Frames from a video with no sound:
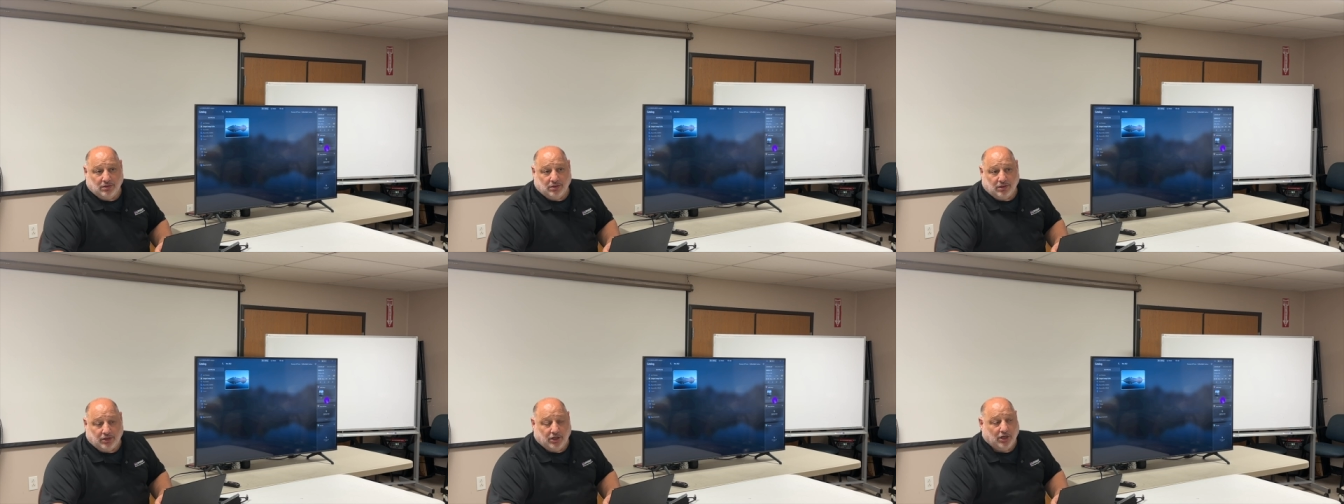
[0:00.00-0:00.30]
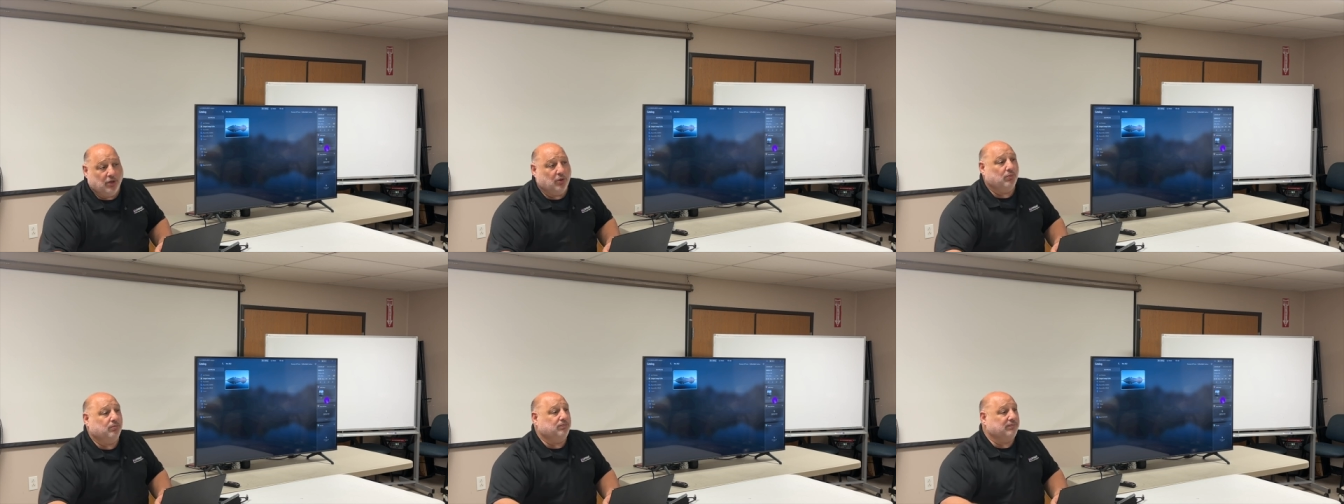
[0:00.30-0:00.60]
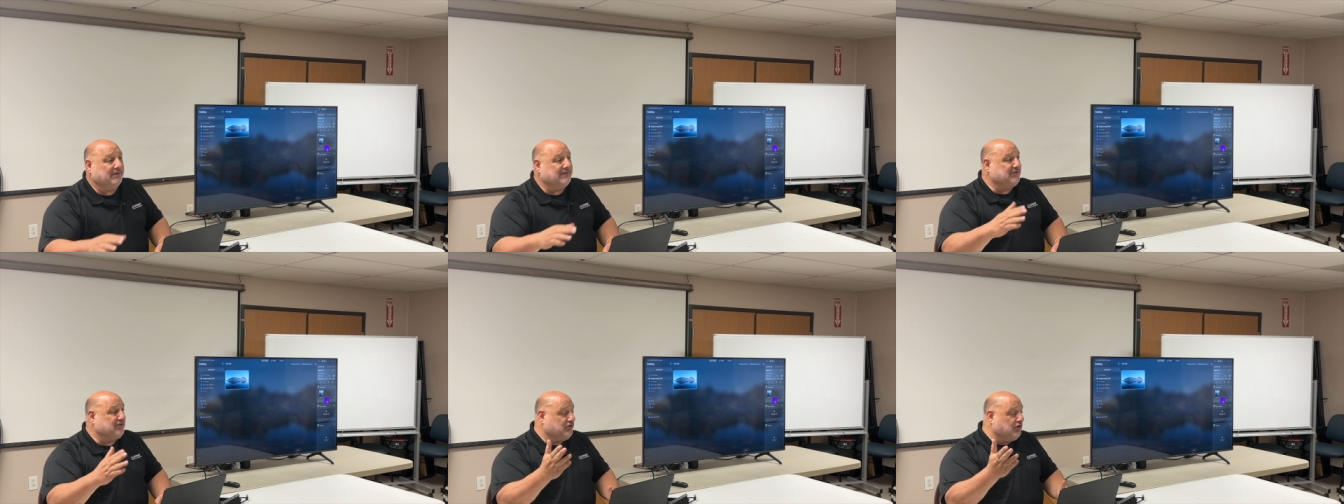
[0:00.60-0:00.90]
You know,
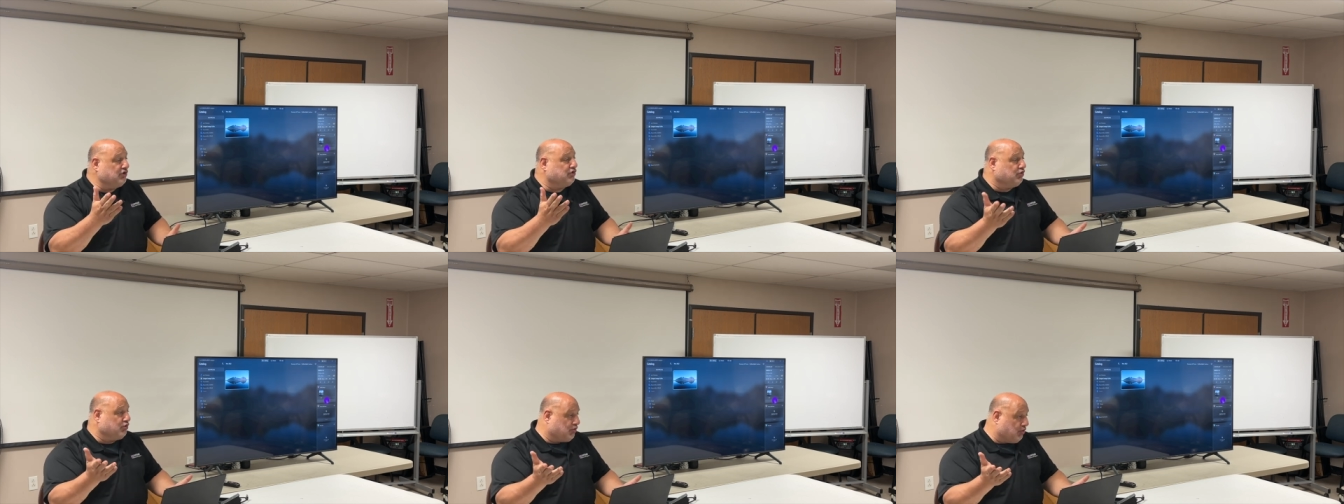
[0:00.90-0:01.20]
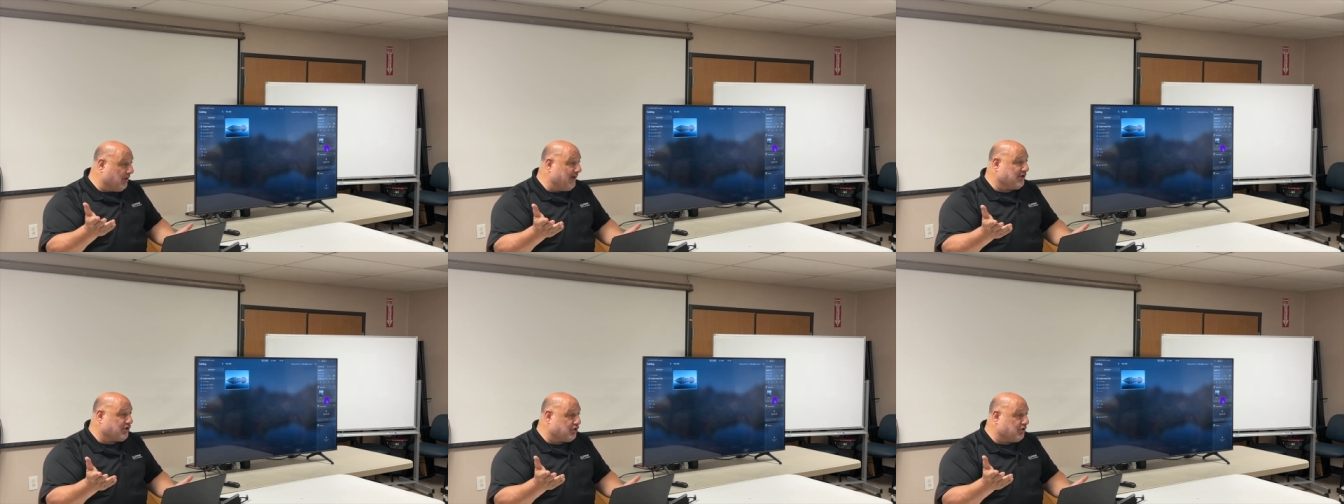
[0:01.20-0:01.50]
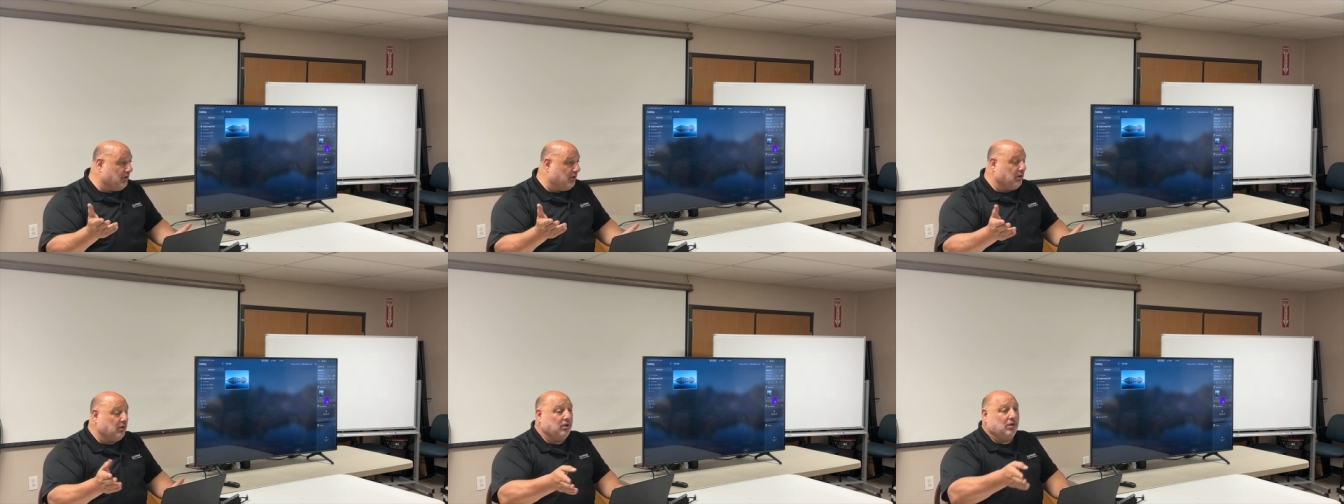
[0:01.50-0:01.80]
the, the
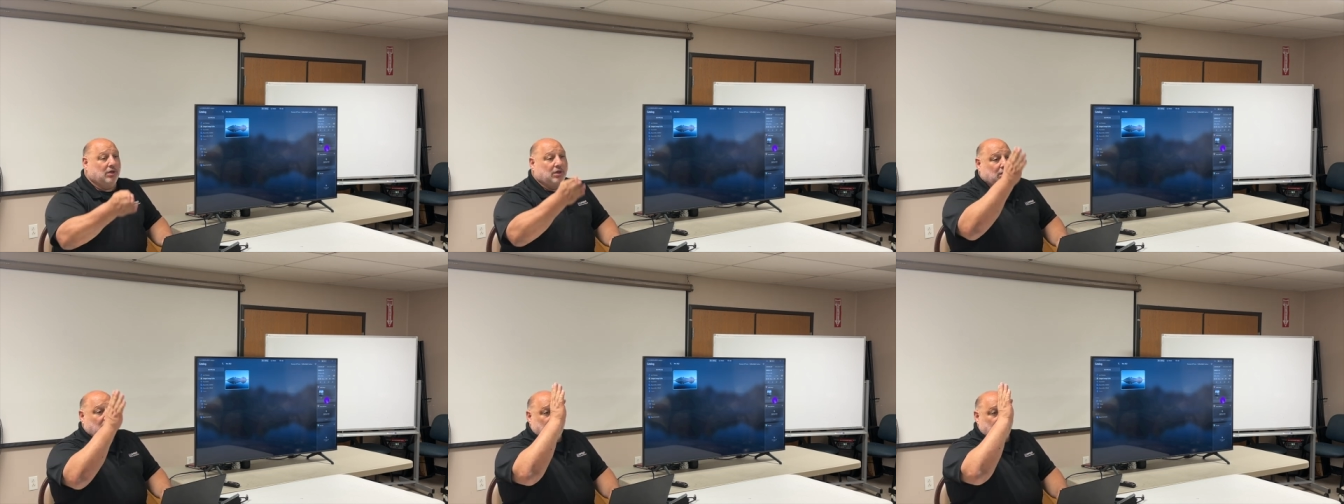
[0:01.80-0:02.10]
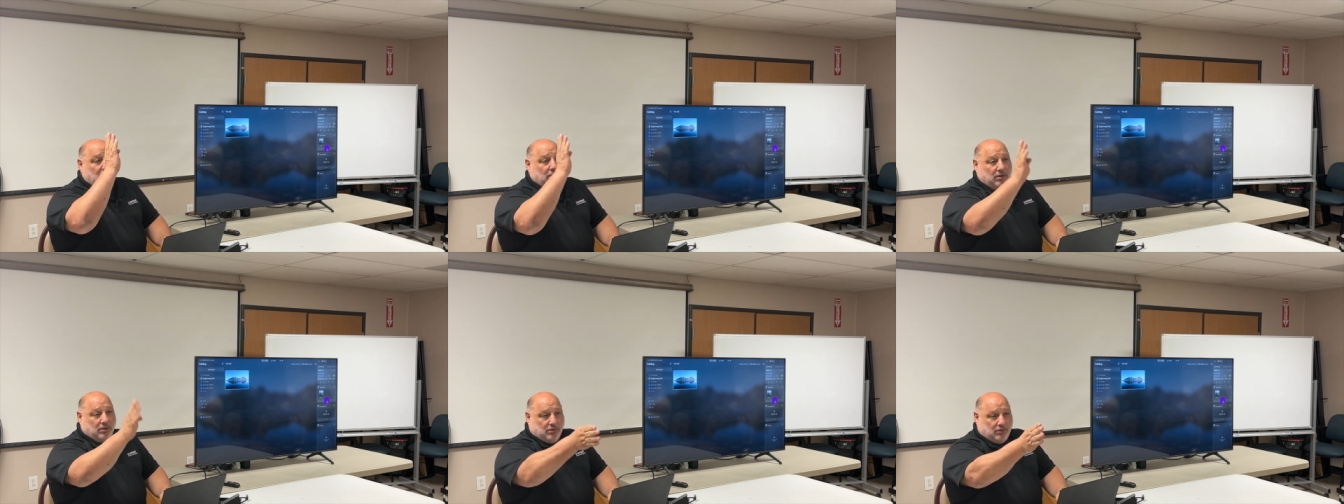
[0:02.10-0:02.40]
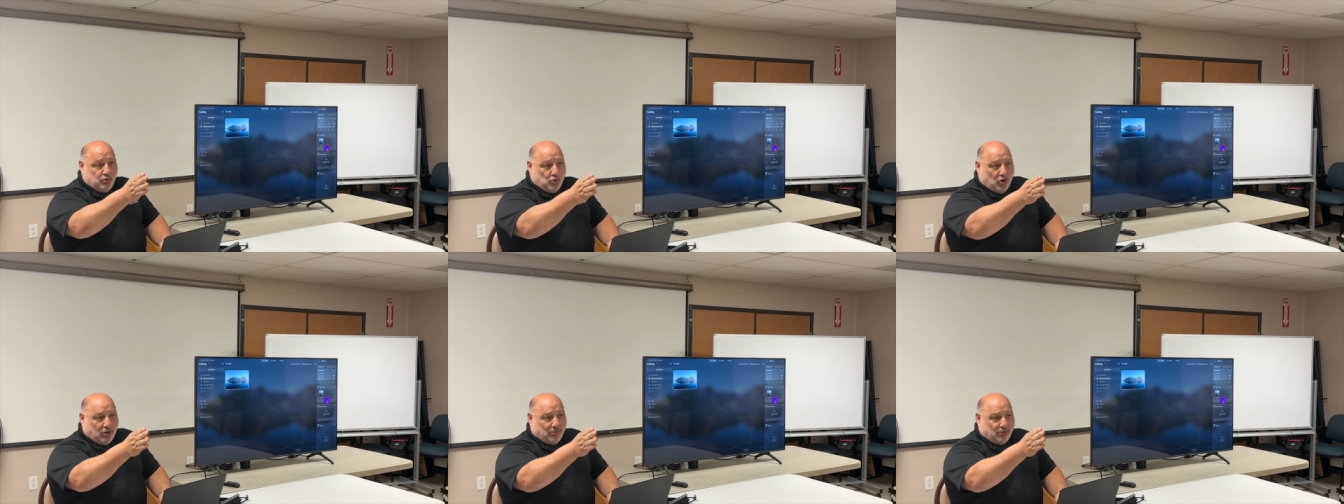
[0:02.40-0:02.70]
traditional
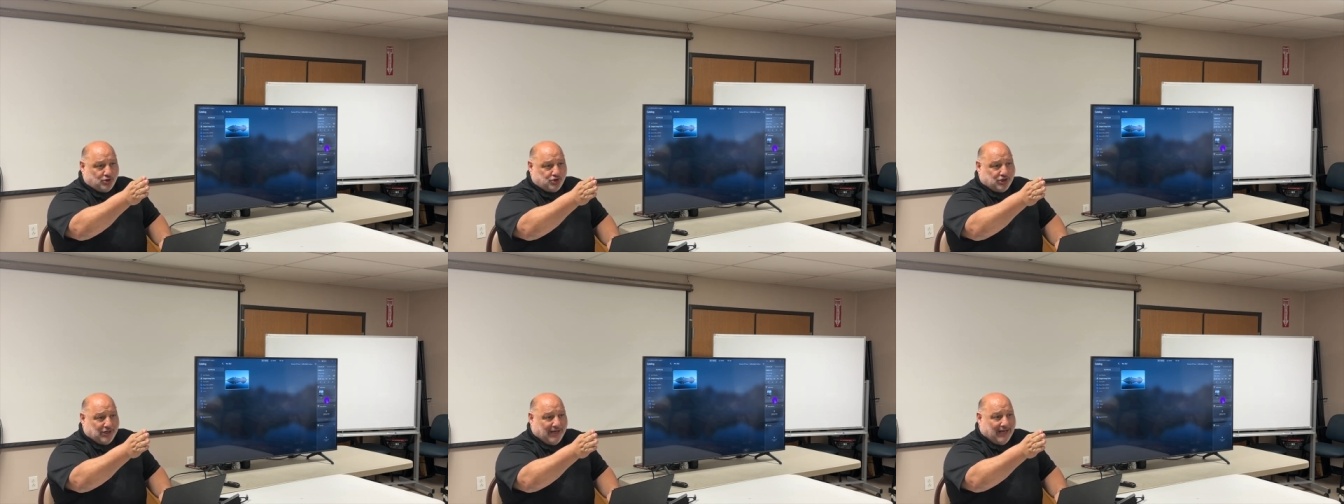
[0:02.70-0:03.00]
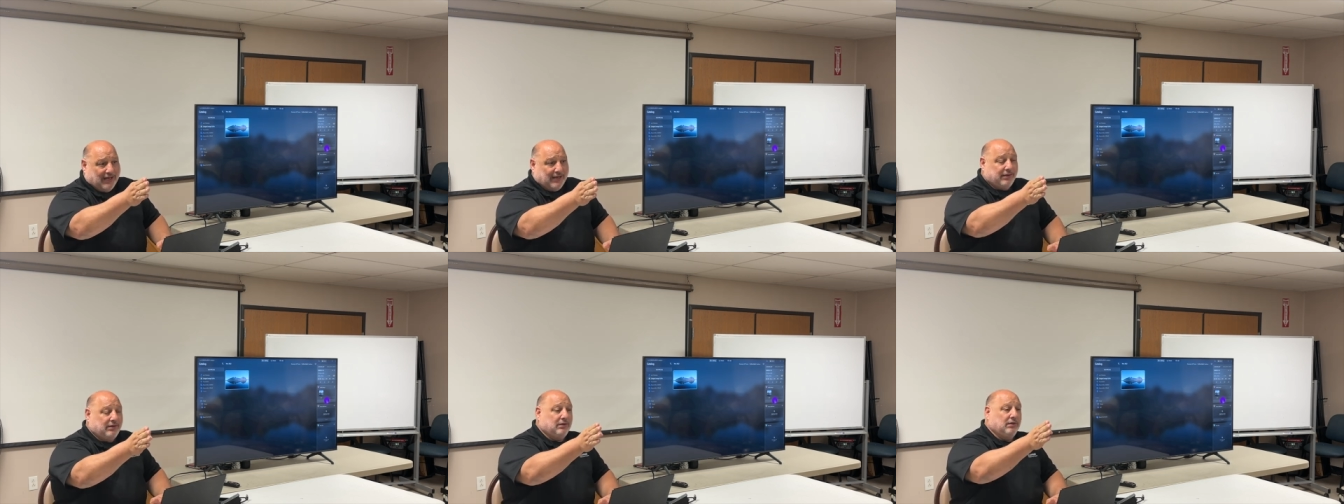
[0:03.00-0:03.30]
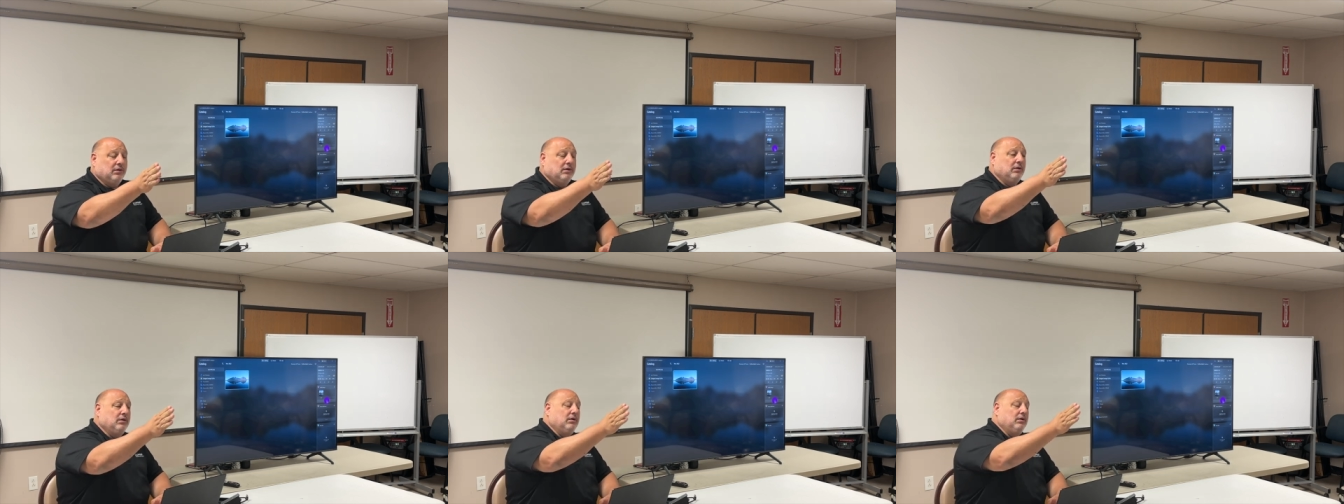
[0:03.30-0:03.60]
normal shot,
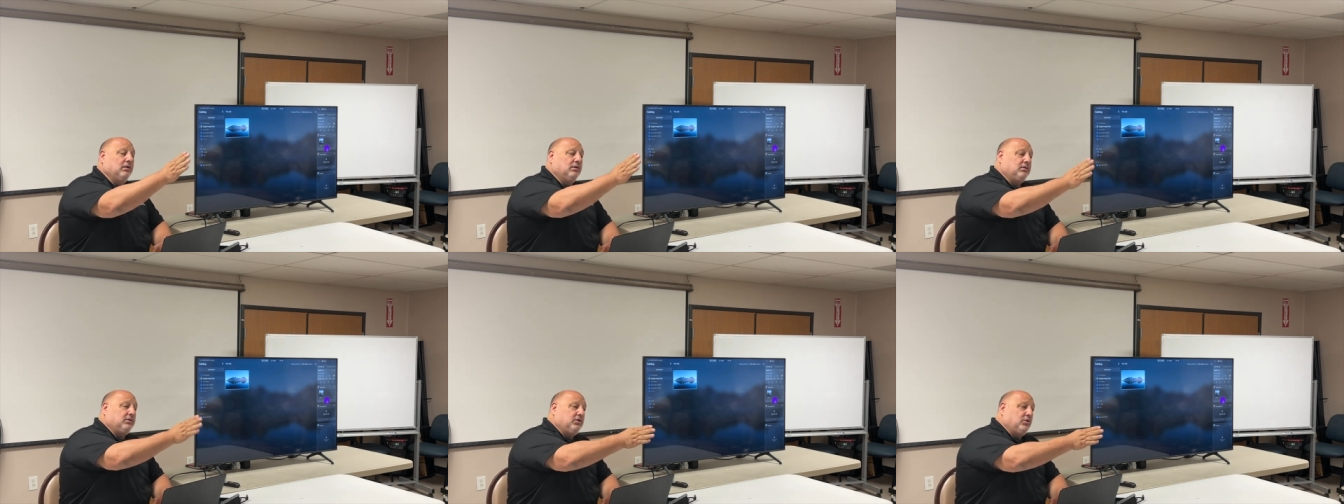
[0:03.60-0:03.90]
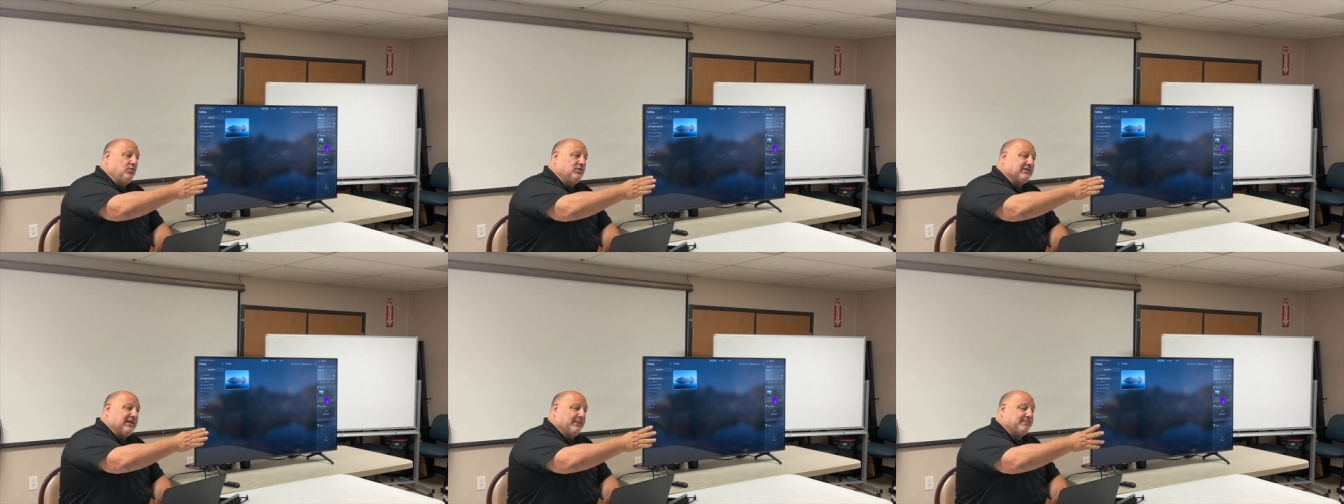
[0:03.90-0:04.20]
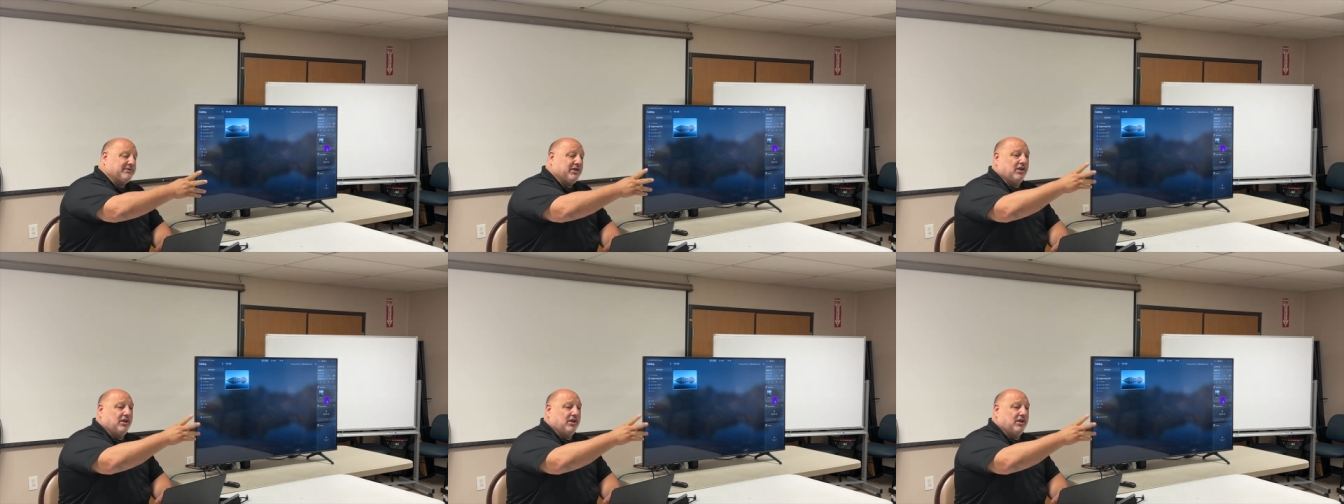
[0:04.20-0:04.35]
two stops